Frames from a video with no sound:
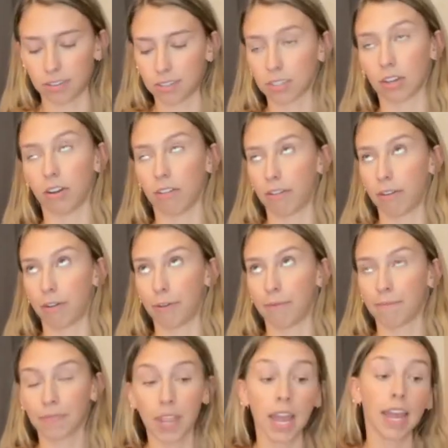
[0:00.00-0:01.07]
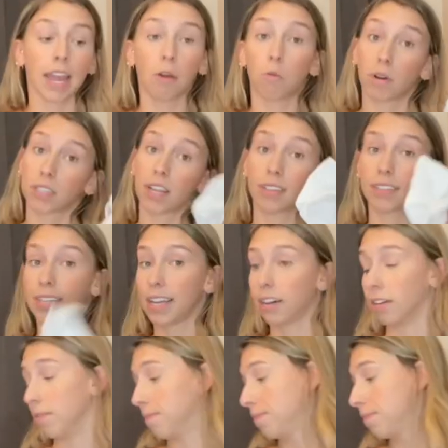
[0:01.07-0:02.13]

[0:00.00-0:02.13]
So it was on sale.